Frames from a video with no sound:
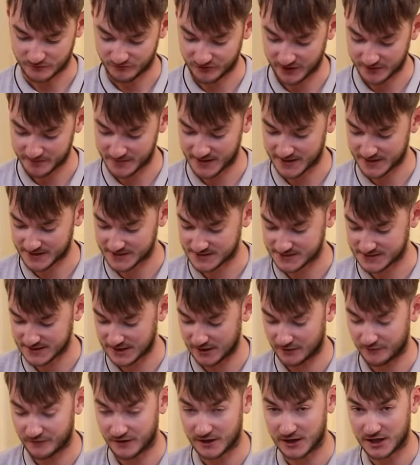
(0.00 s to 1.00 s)
rigmate
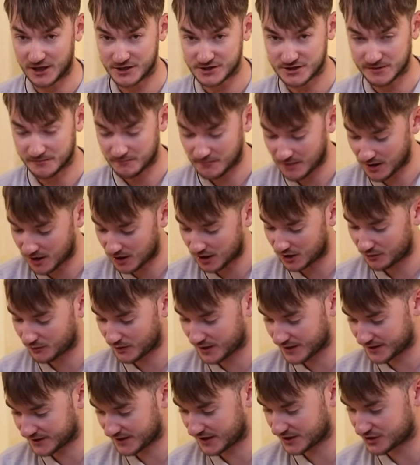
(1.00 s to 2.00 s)
itself, I like to mark
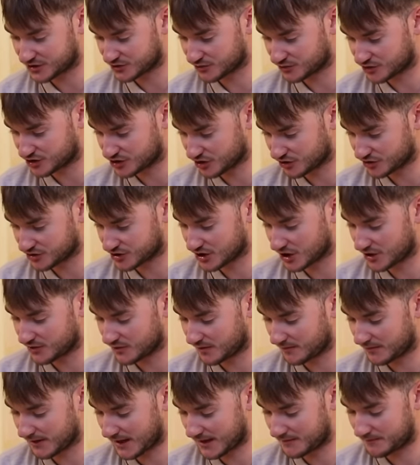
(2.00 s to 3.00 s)
where the actual shots go,
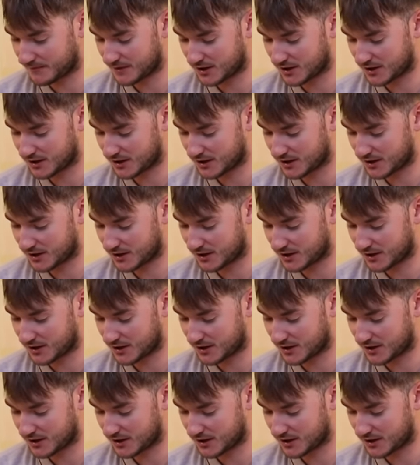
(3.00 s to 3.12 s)
the black